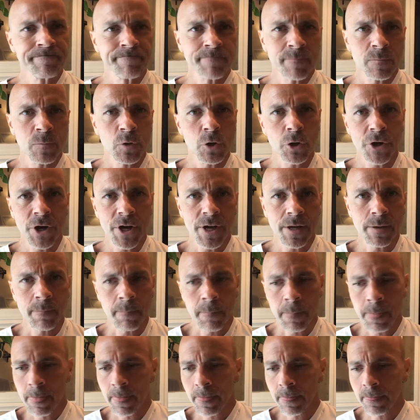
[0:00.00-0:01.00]
you're done.
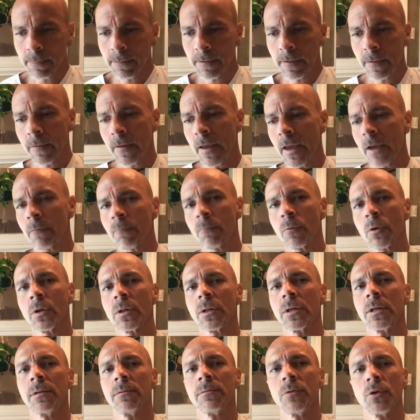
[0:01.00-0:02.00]
You can't
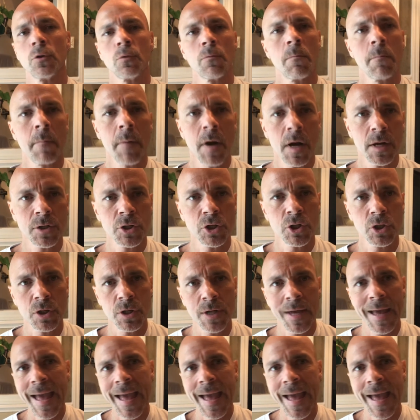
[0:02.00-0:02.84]
really do much to